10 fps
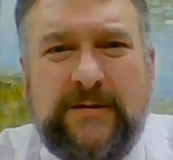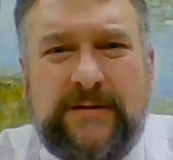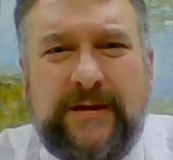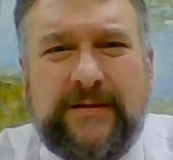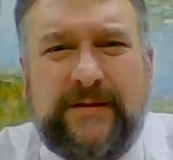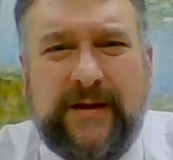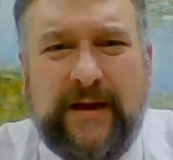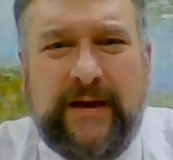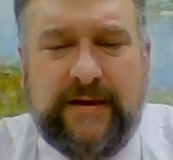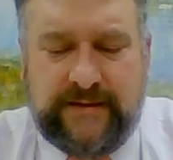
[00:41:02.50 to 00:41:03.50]
says to
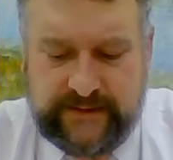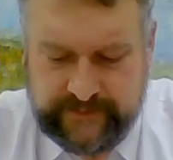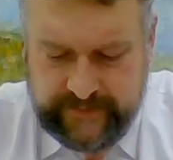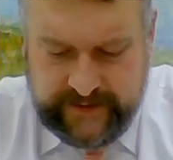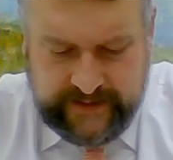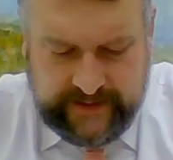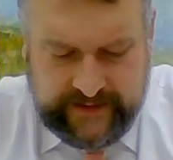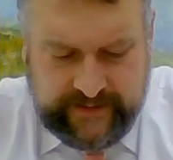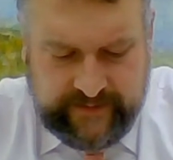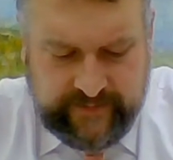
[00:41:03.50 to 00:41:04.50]
Gaius,
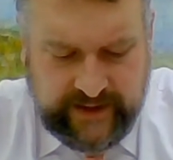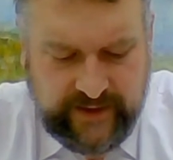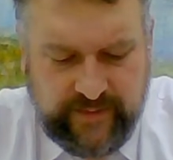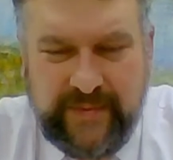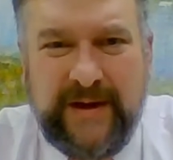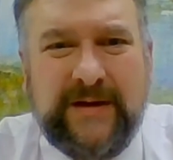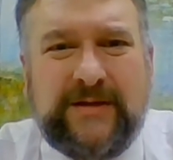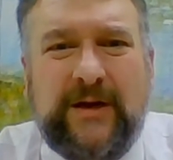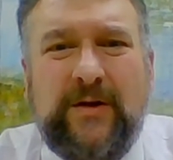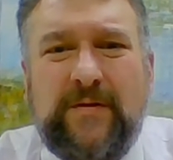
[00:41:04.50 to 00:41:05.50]
may you be
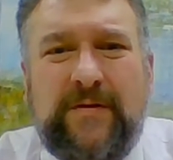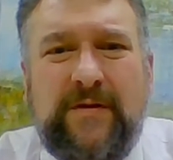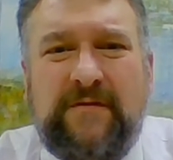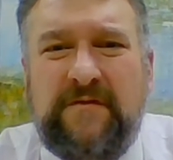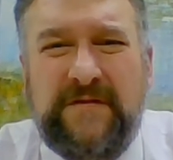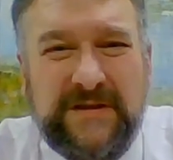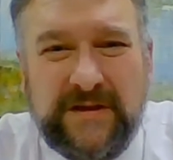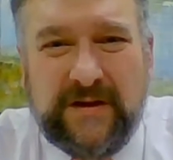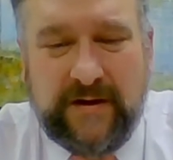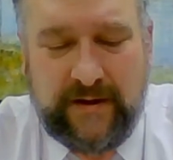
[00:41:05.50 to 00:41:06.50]
as healthy
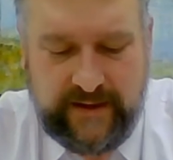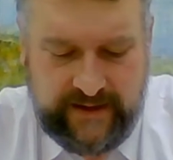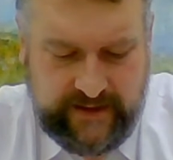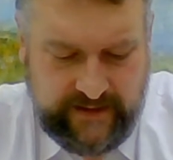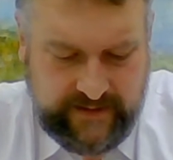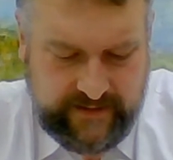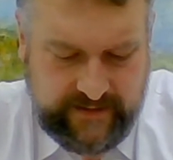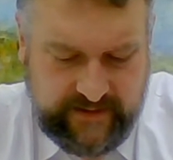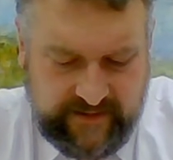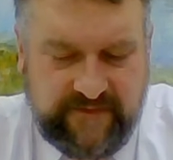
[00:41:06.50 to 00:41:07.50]
physically
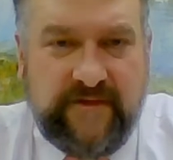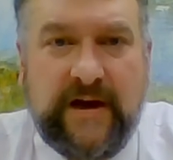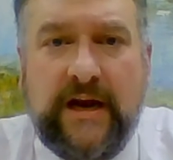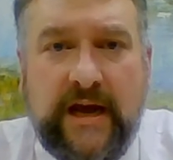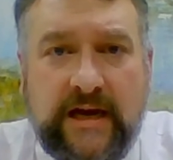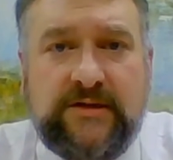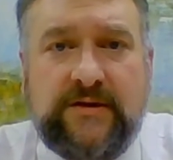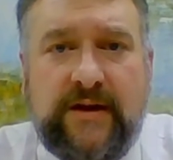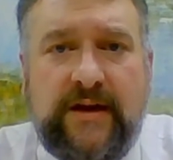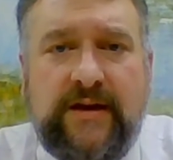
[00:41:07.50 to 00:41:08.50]
and
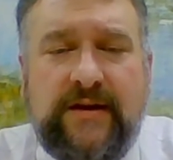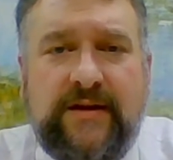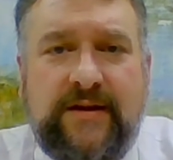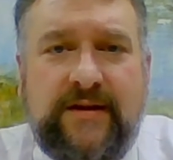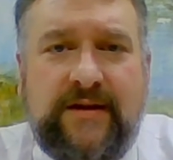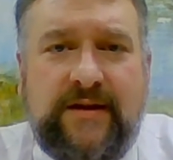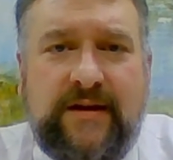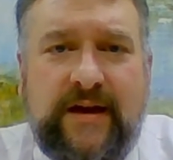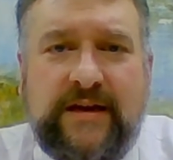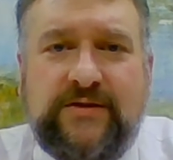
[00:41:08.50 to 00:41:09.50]
financially
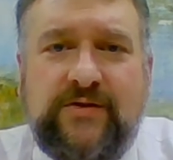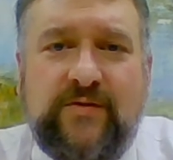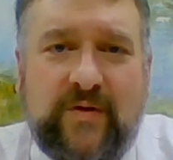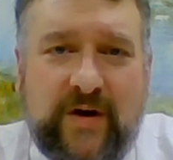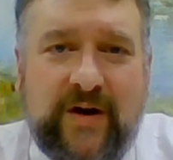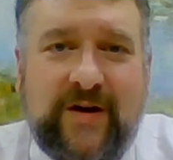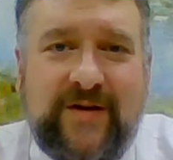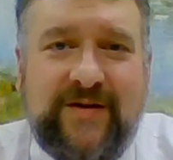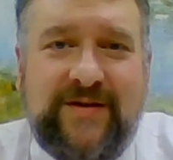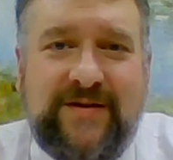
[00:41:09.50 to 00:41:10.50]
as you are
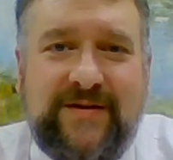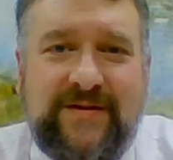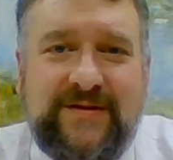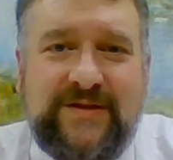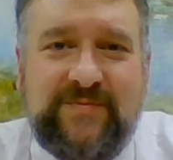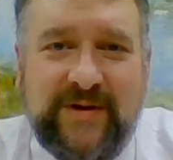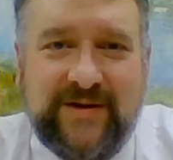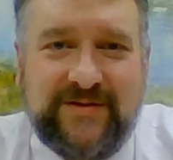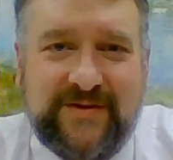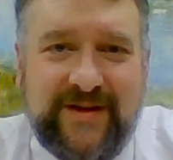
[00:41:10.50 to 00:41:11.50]

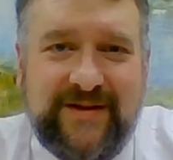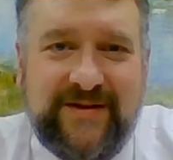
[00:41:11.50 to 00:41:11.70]
spiritually.